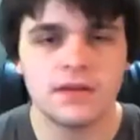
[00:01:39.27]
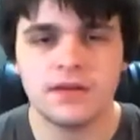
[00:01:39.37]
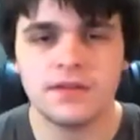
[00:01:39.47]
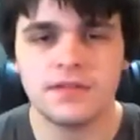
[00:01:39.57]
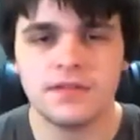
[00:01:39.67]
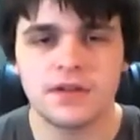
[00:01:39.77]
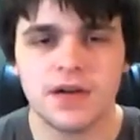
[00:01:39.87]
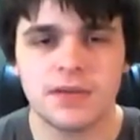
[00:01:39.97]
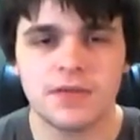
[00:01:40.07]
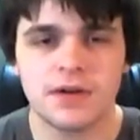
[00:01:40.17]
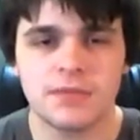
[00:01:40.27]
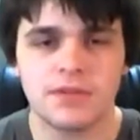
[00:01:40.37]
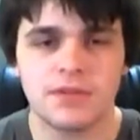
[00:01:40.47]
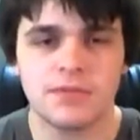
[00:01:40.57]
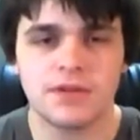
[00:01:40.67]
He sees a cop car
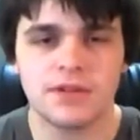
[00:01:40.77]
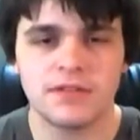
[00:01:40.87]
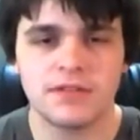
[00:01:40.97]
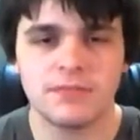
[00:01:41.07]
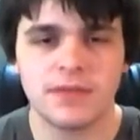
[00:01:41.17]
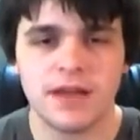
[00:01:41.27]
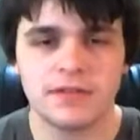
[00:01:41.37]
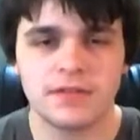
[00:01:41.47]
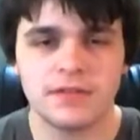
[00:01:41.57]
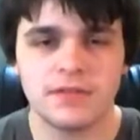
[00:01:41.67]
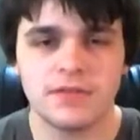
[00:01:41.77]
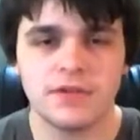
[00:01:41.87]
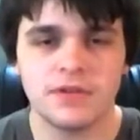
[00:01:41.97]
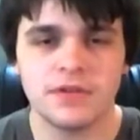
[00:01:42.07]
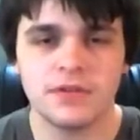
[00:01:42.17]
pull up when he's passing the Duke
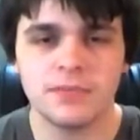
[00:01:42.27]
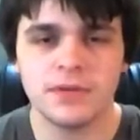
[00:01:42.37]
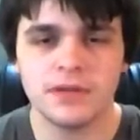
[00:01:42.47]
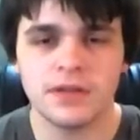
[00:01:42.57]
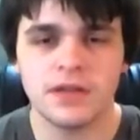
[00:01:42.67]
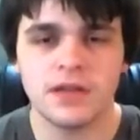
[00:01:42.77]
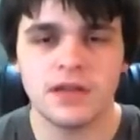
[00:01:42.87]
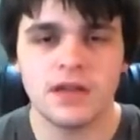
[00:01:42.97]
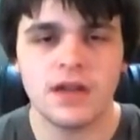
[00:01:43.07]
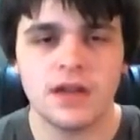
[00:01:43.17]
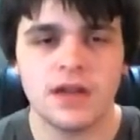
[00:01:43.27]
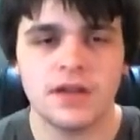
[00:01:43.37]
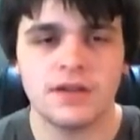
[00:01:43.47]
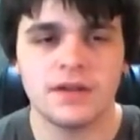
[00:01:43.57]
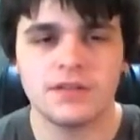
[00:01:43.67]
and Duke building,
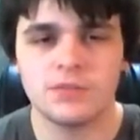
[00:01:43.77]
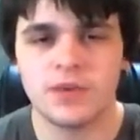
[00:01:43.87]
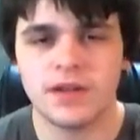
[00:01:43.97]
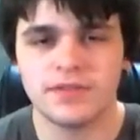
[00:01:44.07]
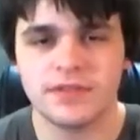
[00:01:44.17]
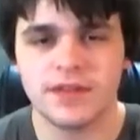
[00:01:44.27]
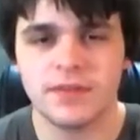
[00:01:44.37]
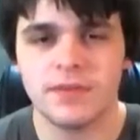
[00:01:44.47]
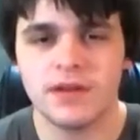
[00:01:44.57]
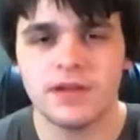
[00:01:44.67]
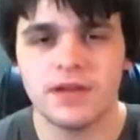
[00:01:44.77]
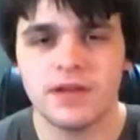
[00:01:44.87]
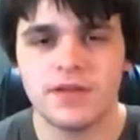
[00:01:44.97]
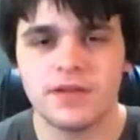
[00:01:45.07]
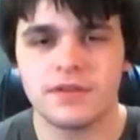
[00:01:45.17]
and waves at them, and
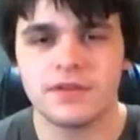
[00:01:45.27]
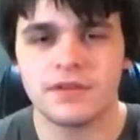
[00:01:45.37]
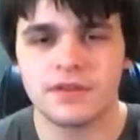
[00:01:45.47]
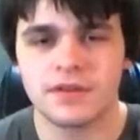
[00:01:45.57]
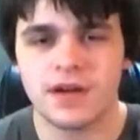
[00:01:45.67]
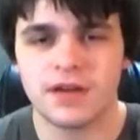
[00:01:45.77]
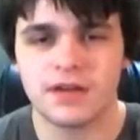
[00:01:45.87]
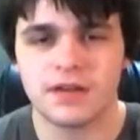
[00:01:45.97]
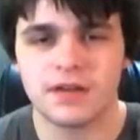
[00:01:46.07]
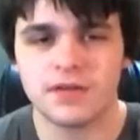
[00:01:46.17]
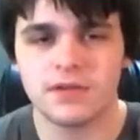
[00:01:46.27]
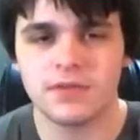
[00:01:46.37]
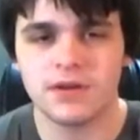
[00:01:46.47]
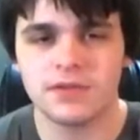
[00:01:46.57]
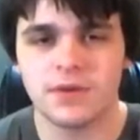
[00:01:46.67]
then turns and kind of like
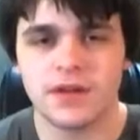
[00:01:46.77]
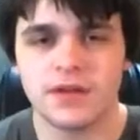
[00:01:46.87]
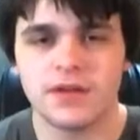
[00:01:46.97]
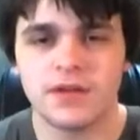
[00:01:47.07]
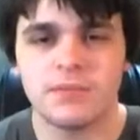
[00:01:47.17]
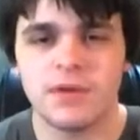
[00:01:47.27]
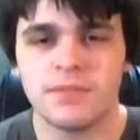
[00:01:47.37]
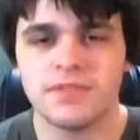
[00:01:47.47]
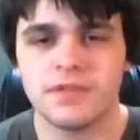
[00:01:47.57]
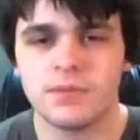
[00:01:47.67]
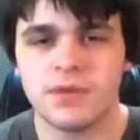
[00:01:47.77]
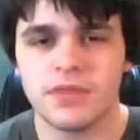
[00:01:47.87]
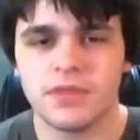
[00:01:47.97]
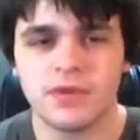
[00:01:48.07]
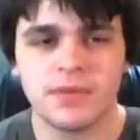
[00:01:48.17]
runs away, bumps into
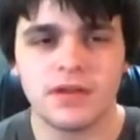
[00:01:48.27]
Winthorpe.